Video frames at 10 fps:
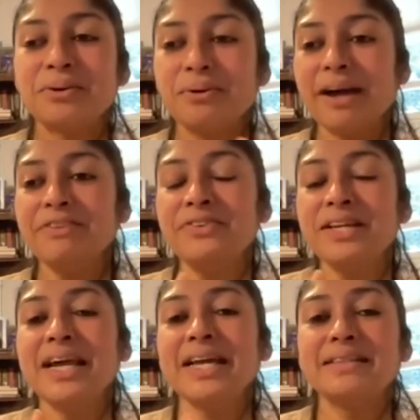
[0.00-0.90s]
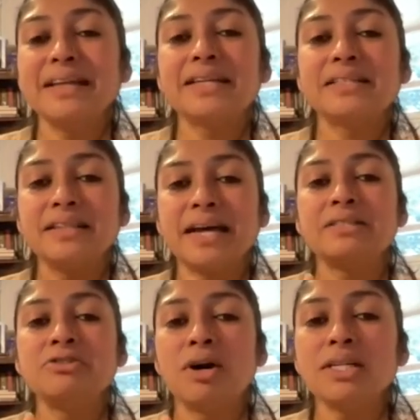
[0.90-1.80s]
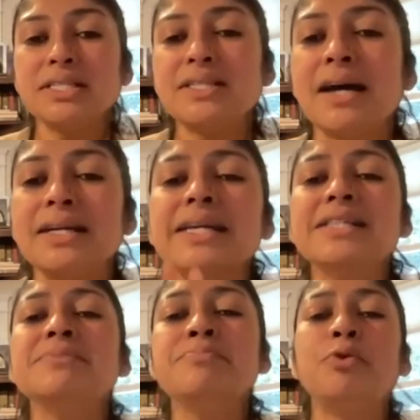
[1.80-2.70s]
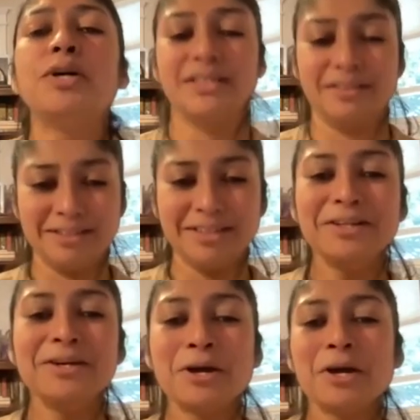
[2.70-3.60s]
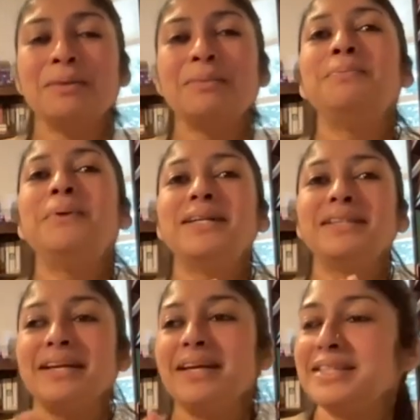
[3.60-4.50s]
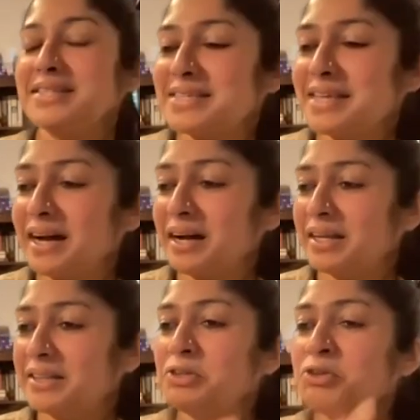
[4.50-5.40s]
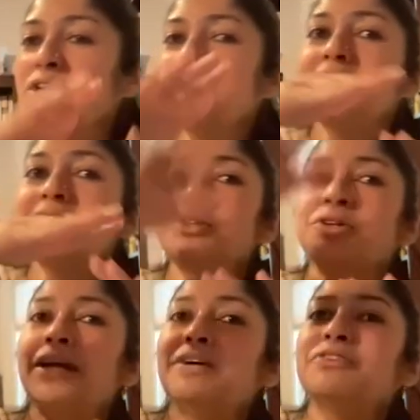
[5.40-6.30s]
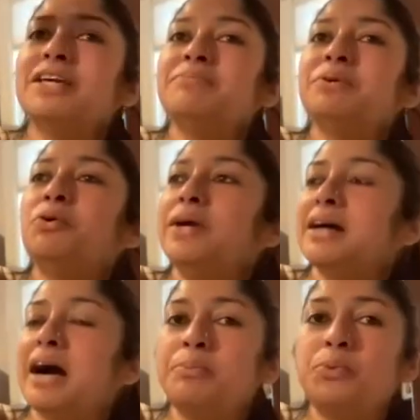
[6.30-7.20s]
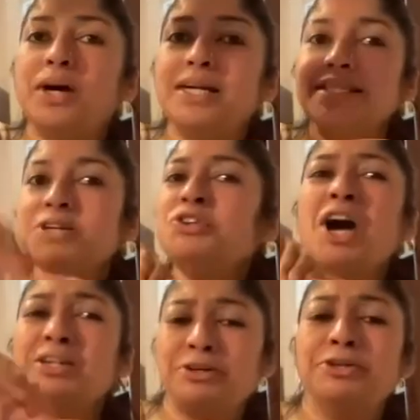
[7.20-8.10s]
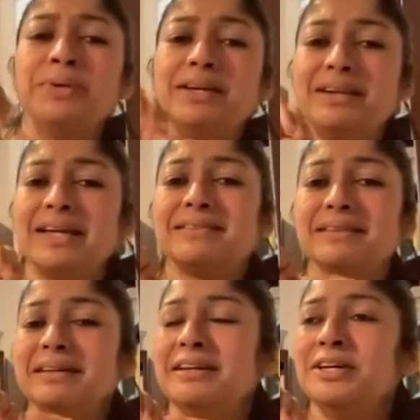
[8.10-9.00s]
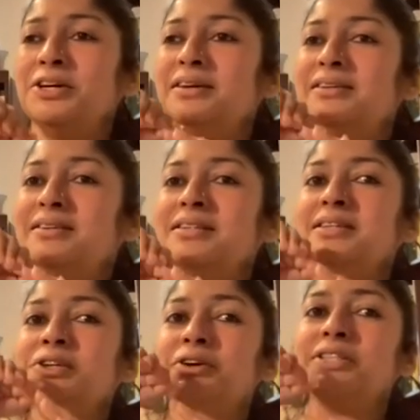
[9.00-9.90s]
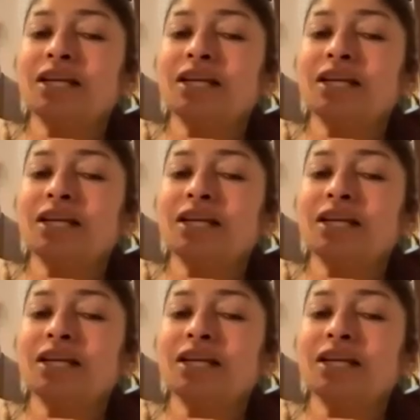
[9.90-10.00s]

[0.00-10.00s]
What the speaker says: So I feel like that North Star is important. It's the North Star is to kind of keep going upwards. You're not going to be like, you know,